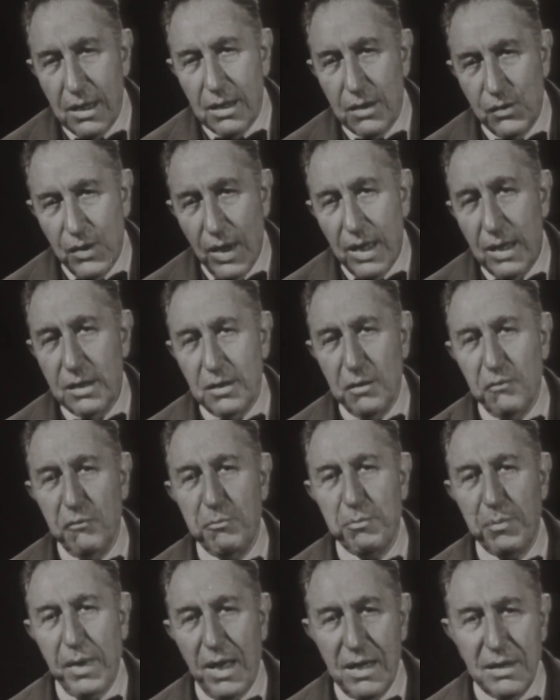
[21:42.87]
that of
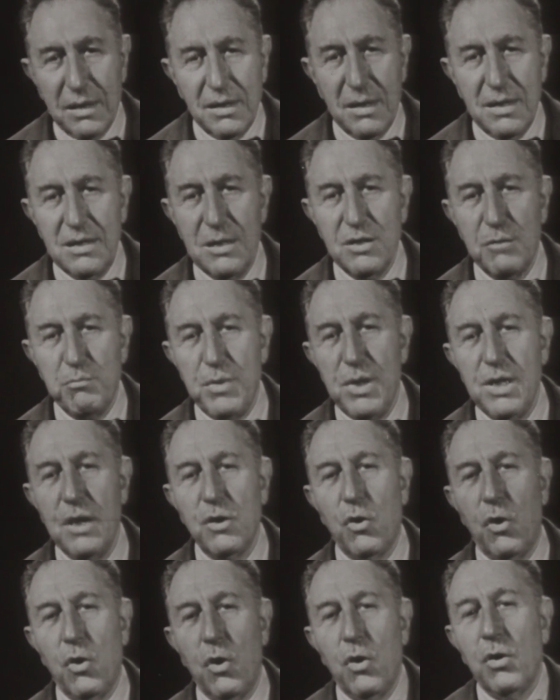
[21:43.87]
practice being
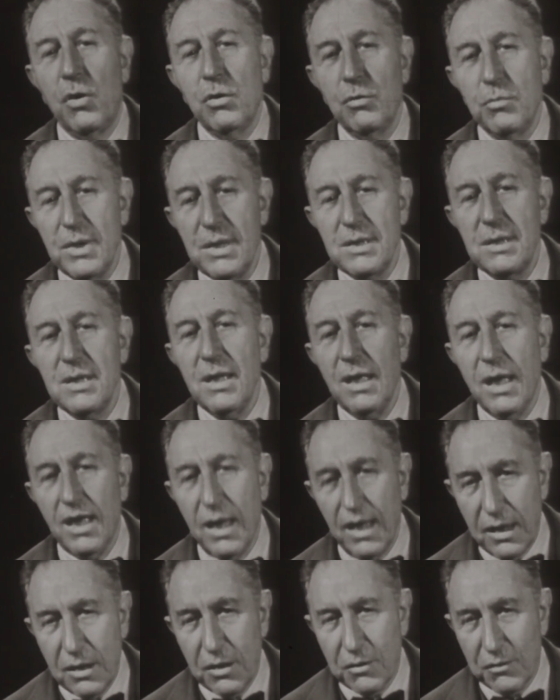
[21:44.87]
always
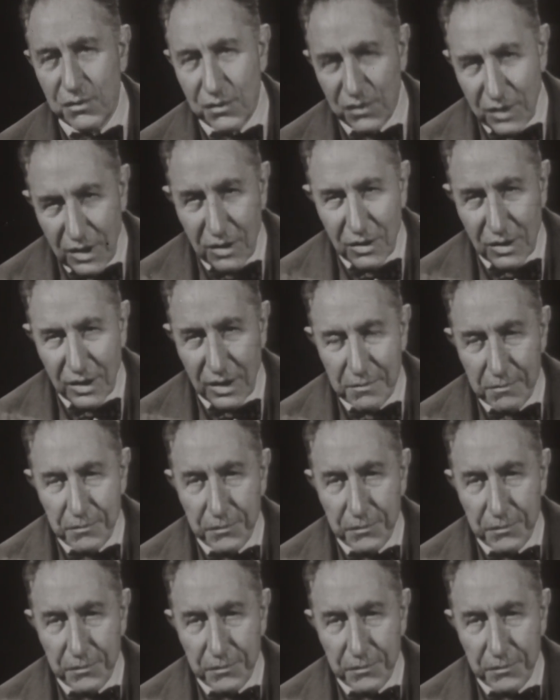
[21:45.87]
ahead of theory,